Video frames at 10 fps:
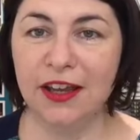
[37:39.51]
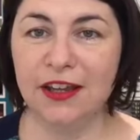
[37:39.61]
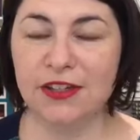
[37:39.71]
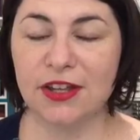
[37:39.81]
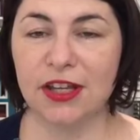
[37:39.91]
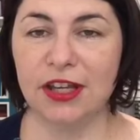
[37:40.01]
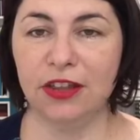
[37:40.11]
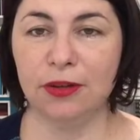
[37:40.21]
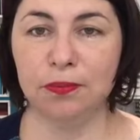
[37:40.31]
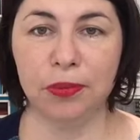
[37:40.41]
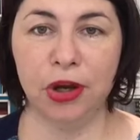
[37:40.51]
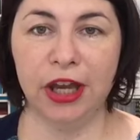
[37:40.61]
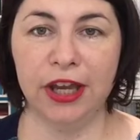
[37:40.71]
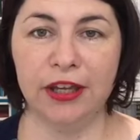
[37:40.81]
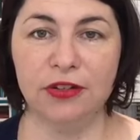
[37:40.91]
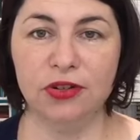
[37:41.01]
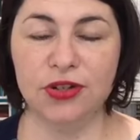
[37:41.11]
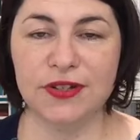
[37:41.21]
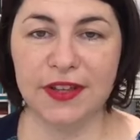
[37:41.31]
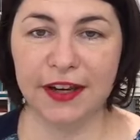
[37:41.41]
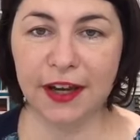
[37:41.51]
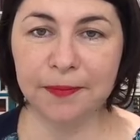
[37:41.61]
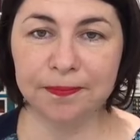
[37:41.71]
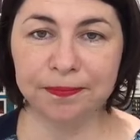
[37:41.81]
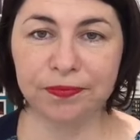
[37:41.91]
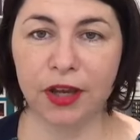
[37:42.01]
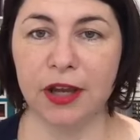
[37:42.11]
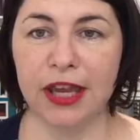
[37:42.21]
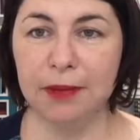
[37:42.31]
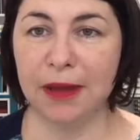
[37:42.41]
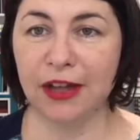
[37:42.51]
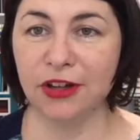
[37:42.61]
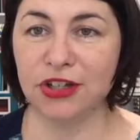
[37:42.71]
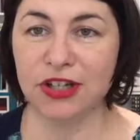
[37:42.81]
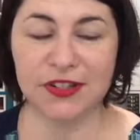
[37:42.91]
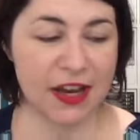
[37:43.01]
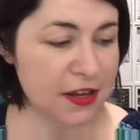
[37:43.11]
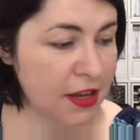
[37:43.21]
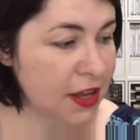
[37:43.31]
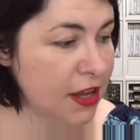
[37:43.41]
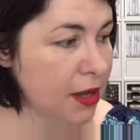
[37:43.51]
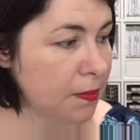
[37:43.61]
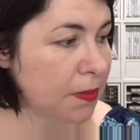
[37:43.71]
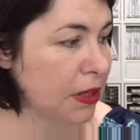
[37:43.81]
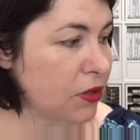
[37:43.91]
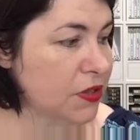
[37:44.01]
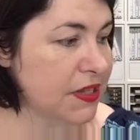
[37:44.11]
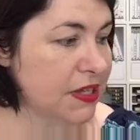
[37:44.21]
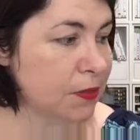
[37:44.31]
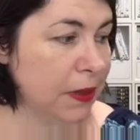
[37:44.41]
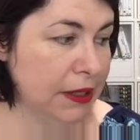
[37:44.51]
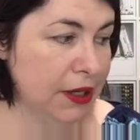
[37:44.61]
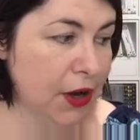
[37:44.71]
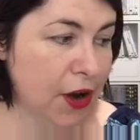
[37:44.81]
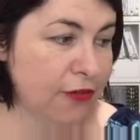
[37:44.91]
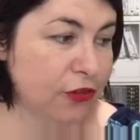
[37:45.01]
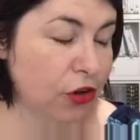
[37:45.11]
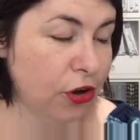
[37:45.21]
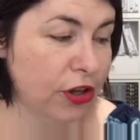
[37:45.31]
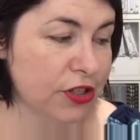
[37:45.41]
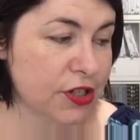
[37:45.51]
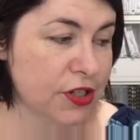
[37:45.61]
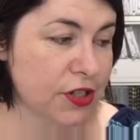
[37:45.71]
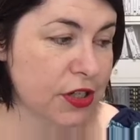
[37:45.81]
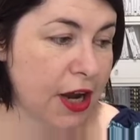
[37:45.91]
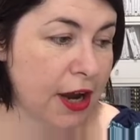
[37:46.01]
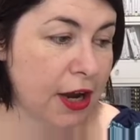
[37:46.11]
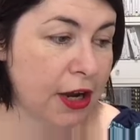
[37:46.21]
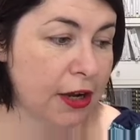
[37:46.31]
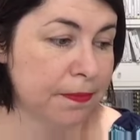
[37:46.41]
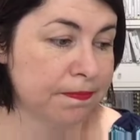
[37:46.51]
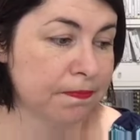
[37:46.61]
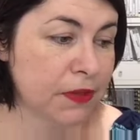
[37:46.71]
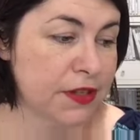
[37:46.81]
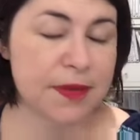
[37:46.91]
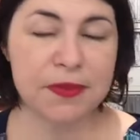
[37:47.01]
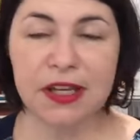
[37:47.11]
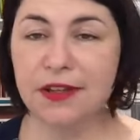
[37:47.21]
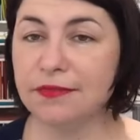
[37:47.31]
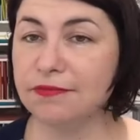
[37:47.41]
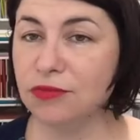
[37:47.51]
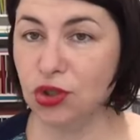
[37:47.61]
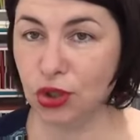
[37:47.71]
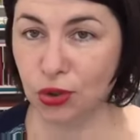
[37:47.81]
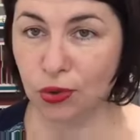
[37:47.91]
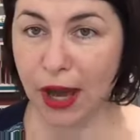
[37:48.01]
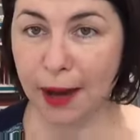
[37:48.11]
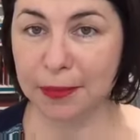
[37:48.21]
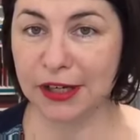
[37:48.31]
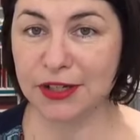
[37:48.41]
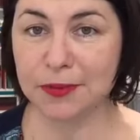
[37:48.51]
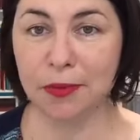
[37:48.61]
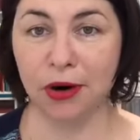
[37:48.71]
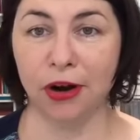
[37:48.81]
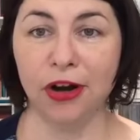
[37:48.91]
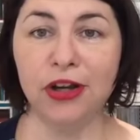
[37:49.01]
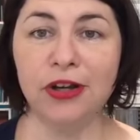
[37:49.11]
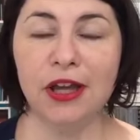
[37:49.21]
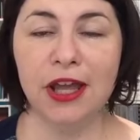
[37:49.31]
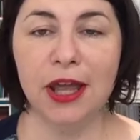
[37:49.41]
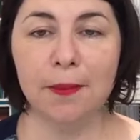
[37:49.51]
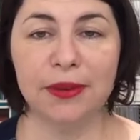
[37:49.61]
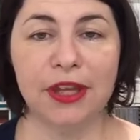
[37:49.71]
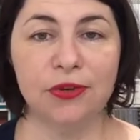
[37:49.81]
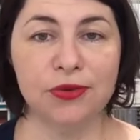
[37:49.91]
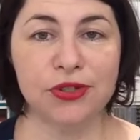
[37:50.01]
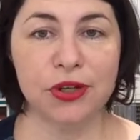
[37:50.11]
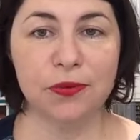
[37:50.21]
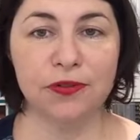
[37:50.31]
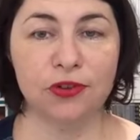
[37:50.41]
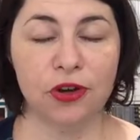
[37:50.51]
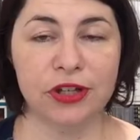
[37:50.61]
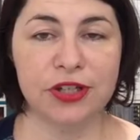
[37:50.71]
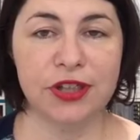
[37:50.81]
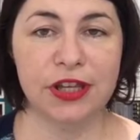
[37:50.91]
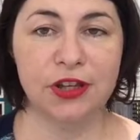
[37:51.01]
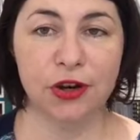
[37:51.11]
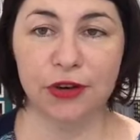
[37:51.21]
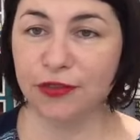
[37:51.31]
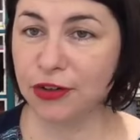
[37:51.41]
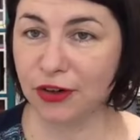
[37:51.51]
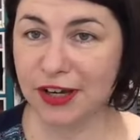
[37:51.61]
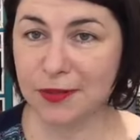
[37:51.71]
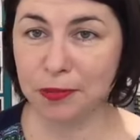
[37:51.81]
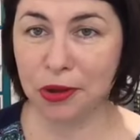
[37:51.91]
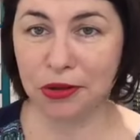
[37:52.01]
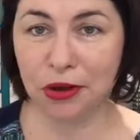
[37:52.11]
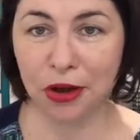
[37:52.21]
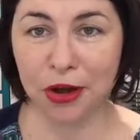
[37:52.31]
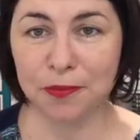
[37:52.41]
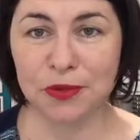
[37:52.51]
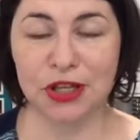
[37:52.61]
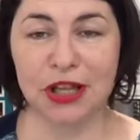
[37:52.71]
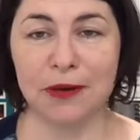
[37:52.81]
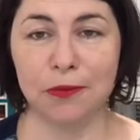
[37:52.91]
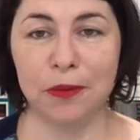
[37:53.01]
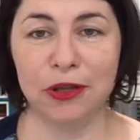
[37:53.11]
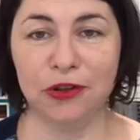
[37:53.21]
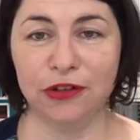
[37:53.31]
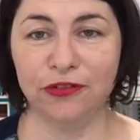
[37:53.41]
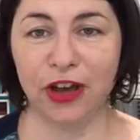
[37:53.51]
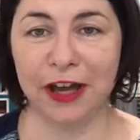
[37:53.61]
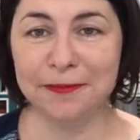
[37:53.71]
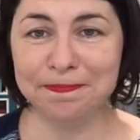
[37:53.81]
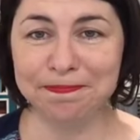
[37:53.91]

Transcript: so that you get them by newsletter, uh, email, I should say. Because this week I've got um, something new happening tomorrow. But then also we've got the Go for Greece blog hop, so that will be a lot of fun.